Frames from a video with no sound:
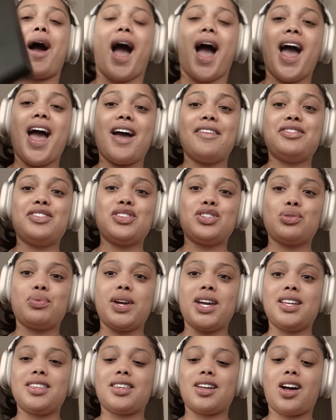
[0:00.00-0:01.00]
I have to
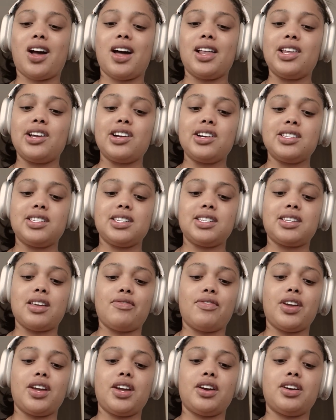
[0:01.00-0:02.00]
tweak the colors and
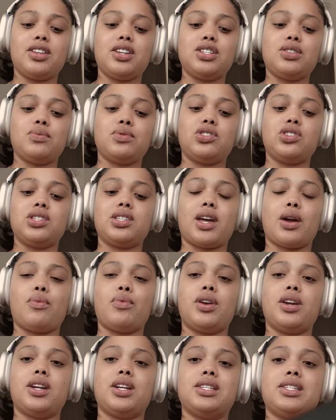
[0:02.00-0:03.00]
stuff in here. This was just like
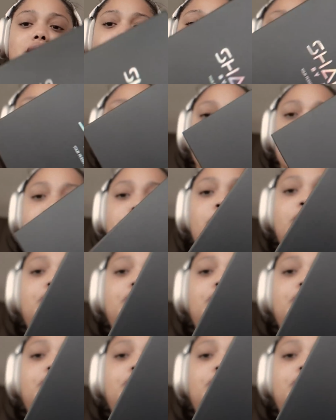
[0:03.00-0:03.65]
one of the samples.